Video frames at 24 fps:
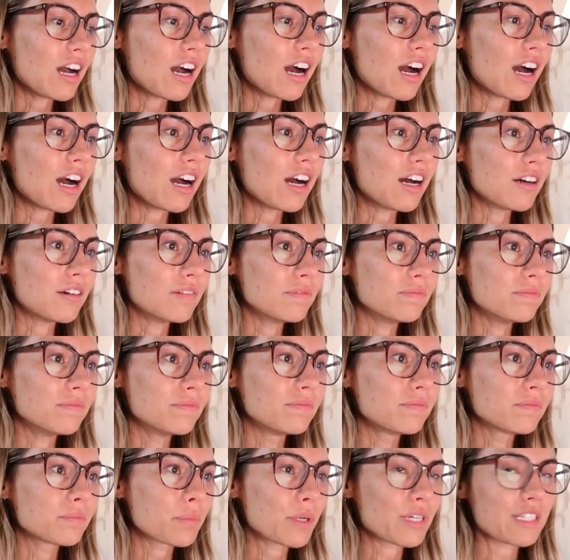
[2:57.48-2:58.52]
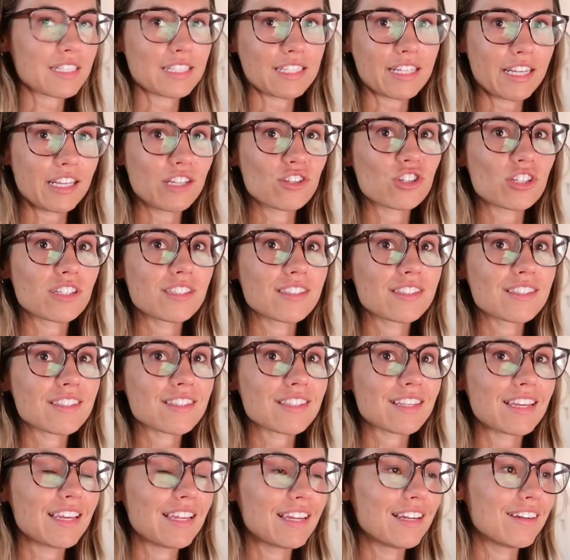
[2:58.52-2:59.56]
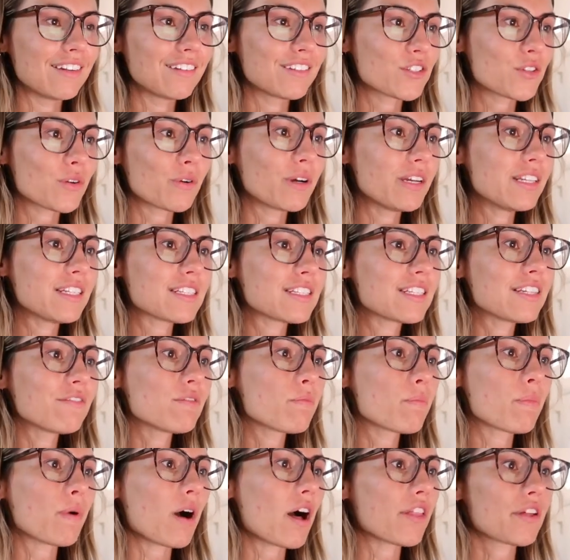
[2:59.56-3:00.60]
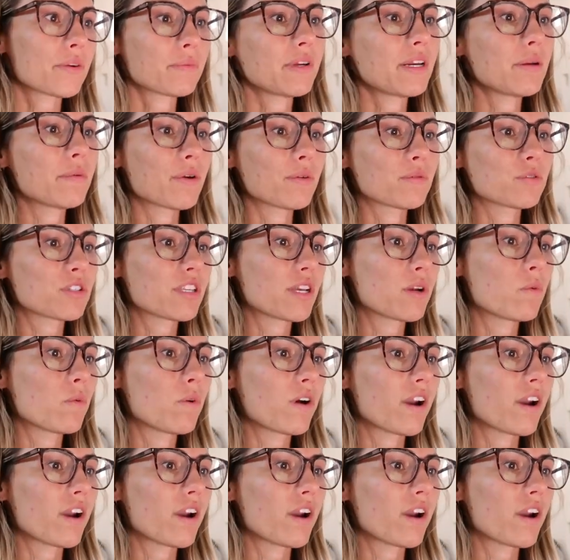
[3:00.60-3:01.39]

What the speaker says: presentations. And so it doesn't even bother me anymore. I'm just like,